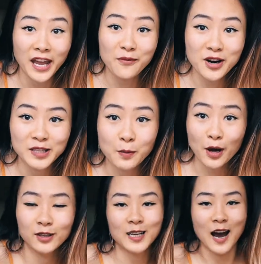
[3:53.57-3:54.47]
camera is
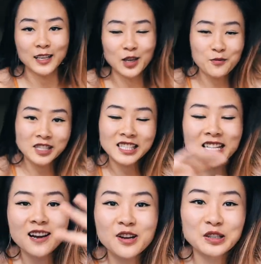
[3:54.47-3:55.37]
about to die, so I'm just
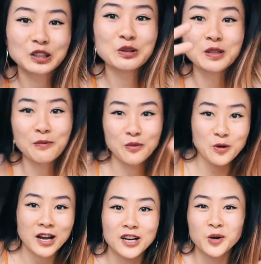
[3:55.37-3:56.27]
gonna do some
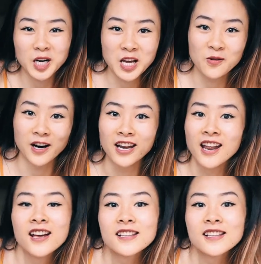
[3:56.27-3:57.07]
quick quirky one.